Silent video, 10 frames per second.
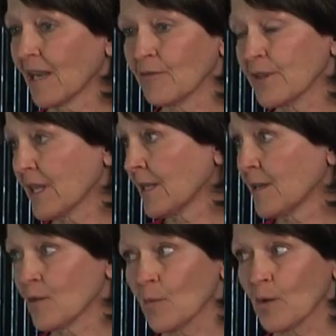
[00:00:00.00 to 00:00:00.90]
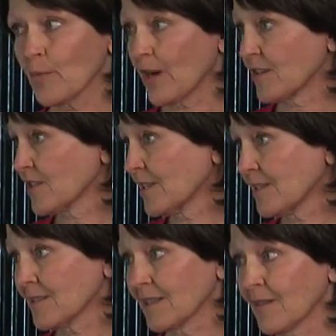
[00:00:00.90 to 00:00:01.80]
everything here more
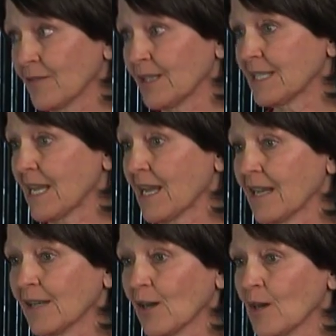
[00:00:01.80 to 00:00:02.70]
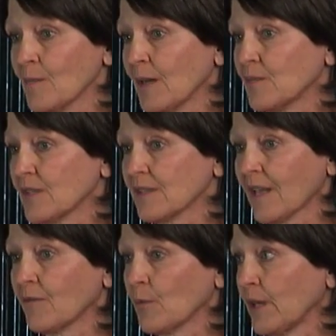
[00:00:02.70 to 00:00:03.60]
precious every day i come i'm just
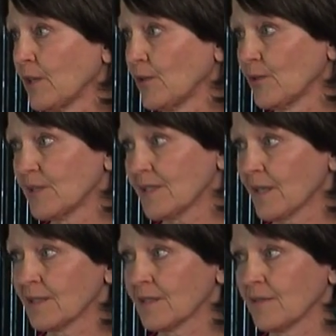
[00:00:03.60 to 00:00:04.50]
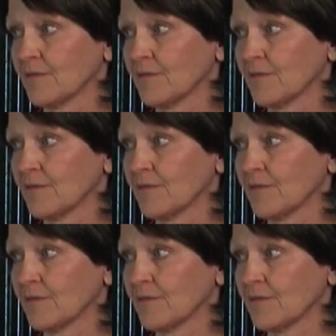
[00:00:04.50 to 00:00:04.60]
have a renewed sense of